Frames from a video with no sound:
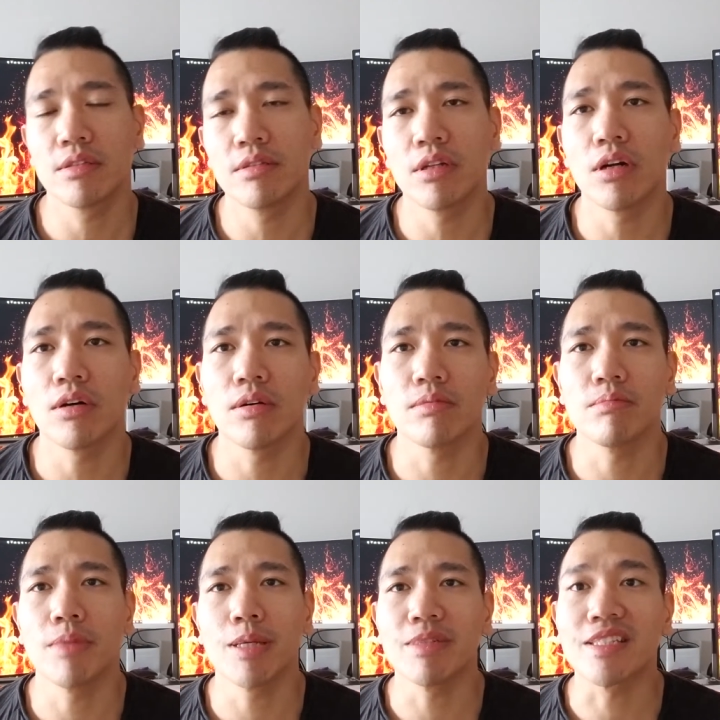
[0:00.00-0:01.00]
you know
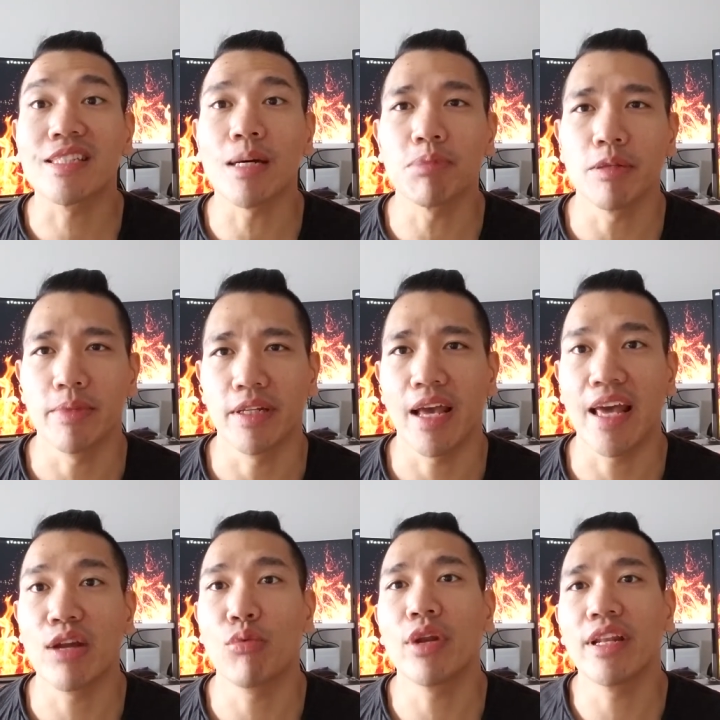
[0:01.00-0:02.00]
maybe supplement and
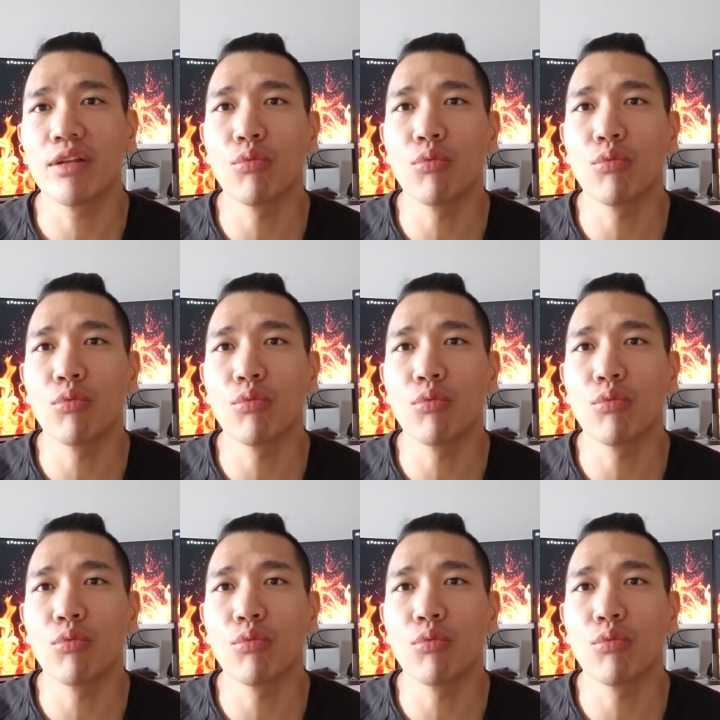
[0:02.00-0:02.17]
it would